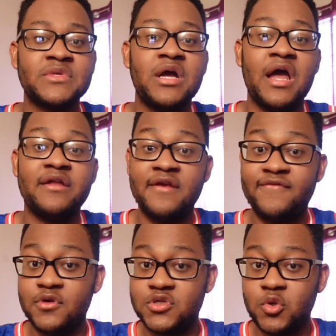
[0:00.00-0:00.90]
And if
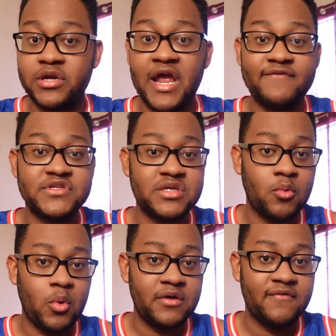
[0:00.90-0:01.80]
you enjoyed every
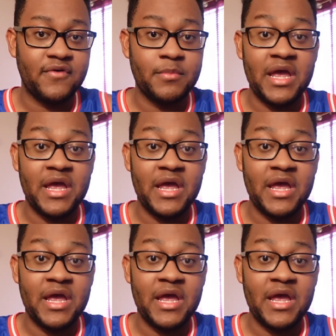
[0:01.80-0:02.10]
single one of them,